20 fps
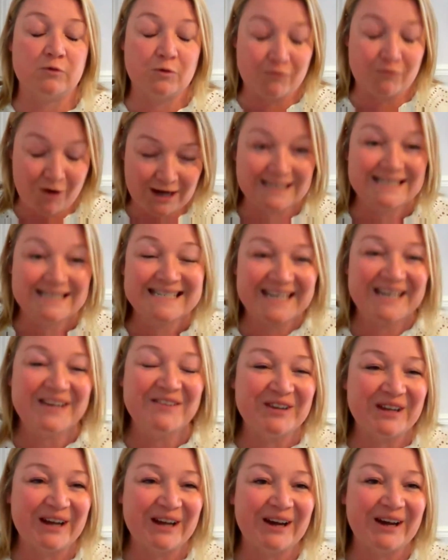
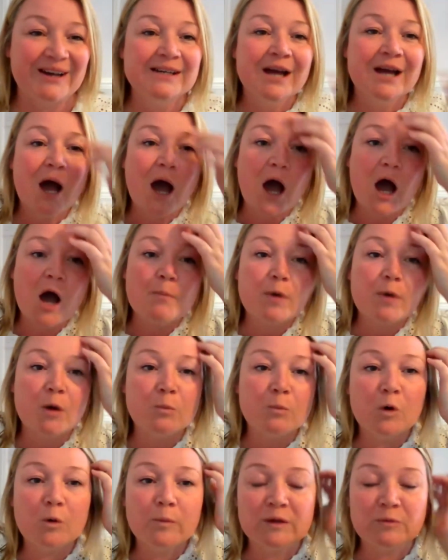criteria,
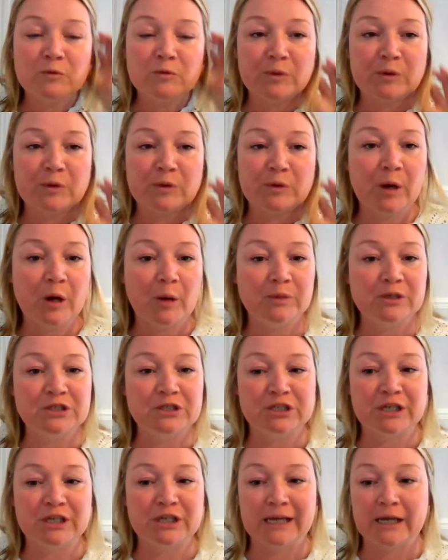and what we will be
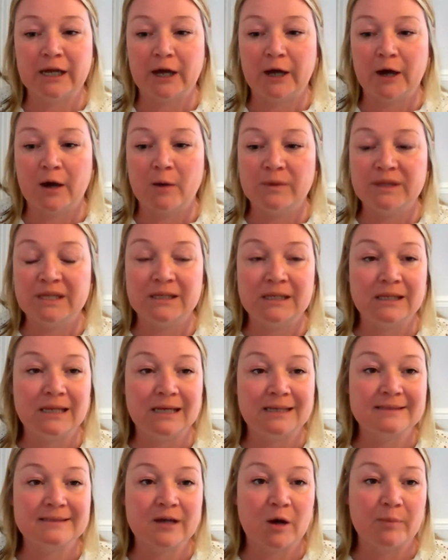publishing within the
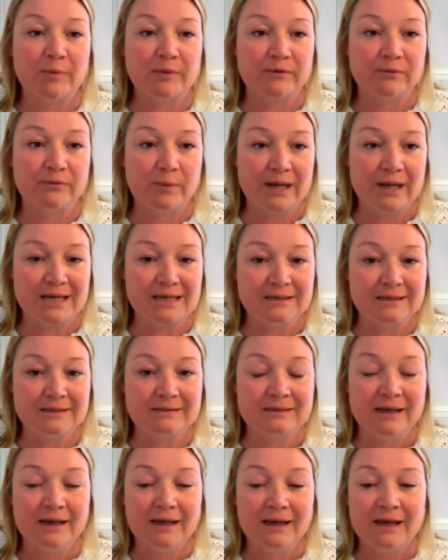next couple of
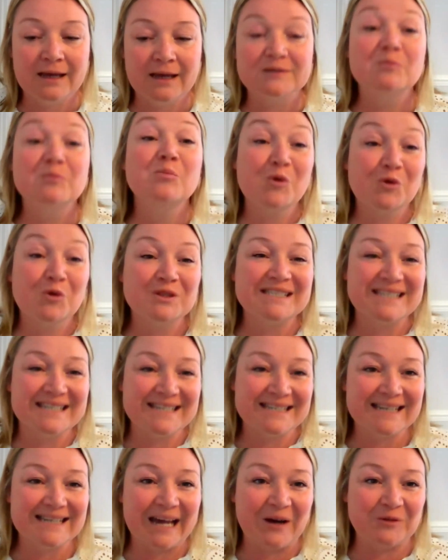weeks is a more
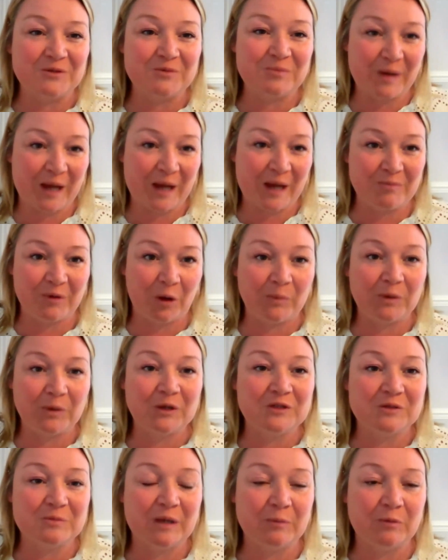detailed paper,
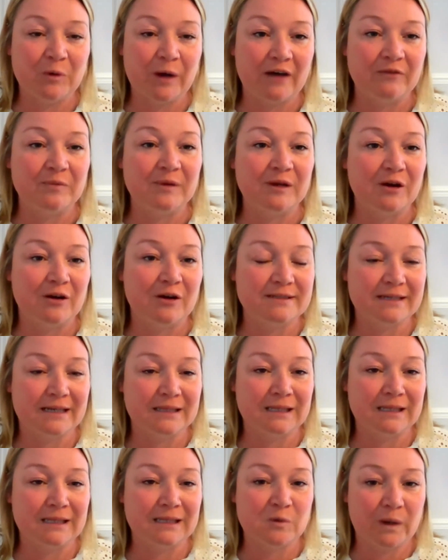because people have been
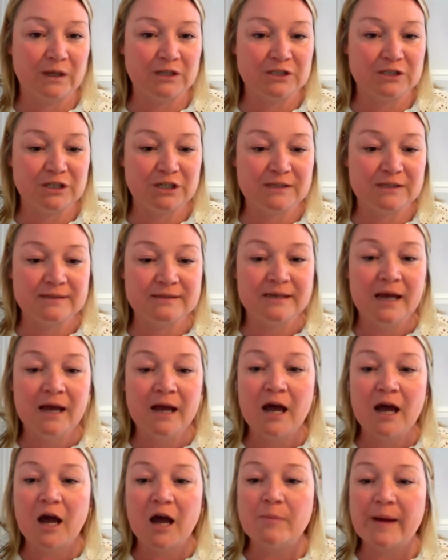asking these questions
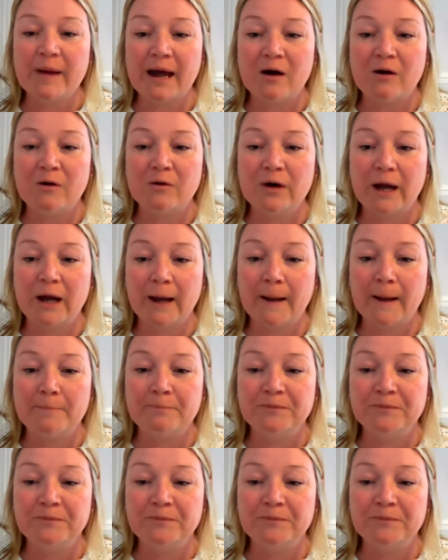about